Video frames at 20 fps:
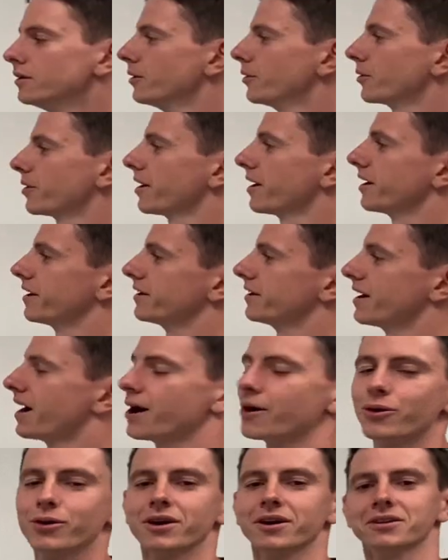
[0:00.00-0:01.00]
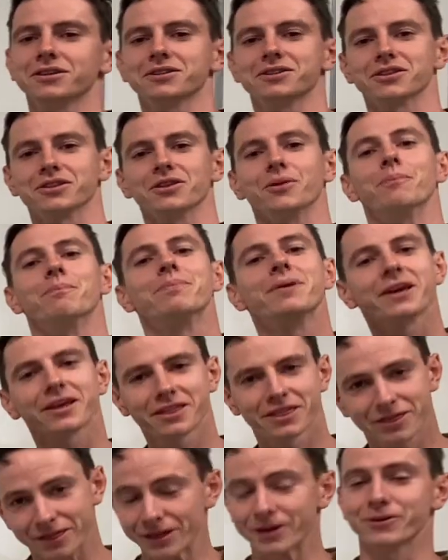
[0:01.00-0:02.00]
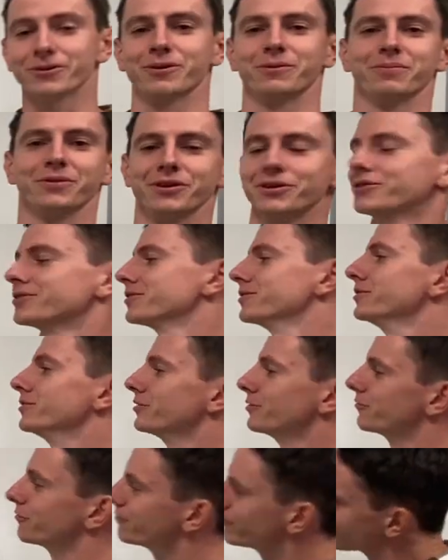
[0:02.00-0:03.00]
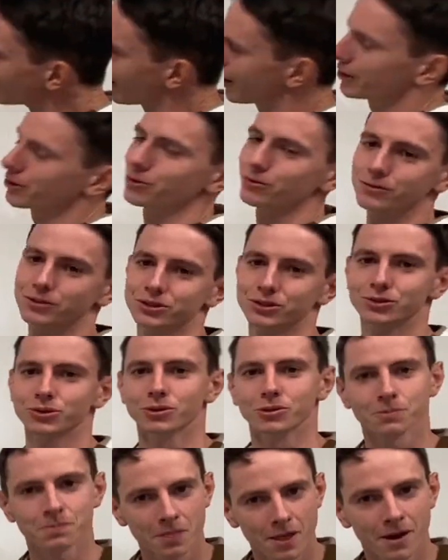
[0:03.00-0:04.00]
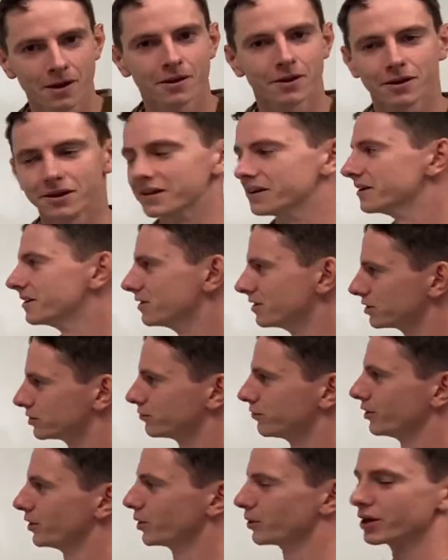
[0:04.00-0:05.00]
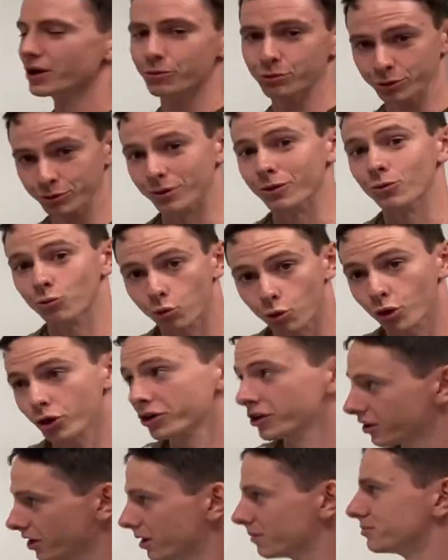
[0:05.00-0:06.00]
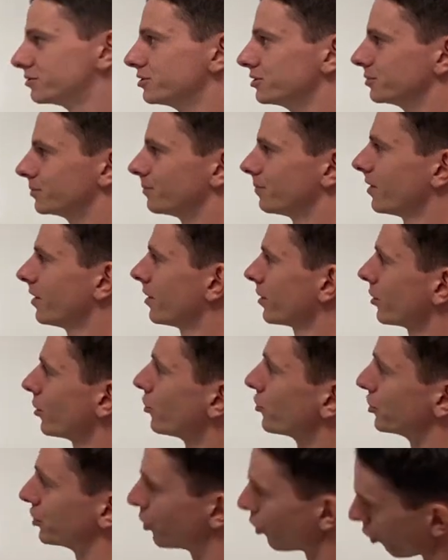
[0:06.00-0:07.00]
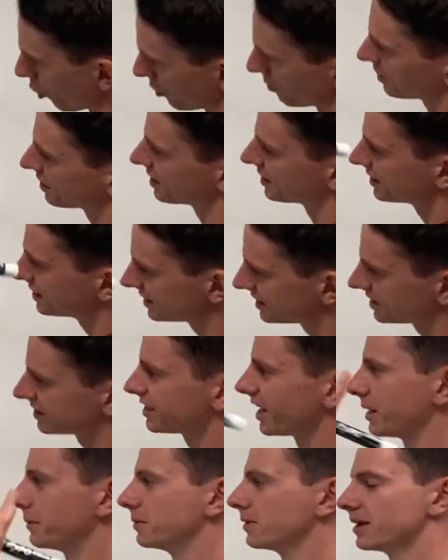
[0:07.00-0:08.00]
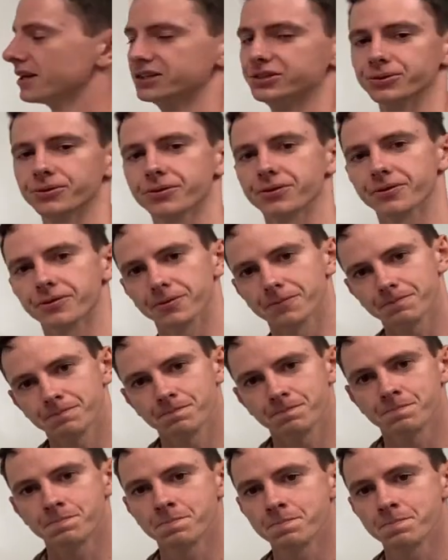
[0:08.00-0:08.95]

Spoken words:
Okay, now kind of to the big theorem, the final result in this video that we've been working up to, called the orbit stabilizer theorem.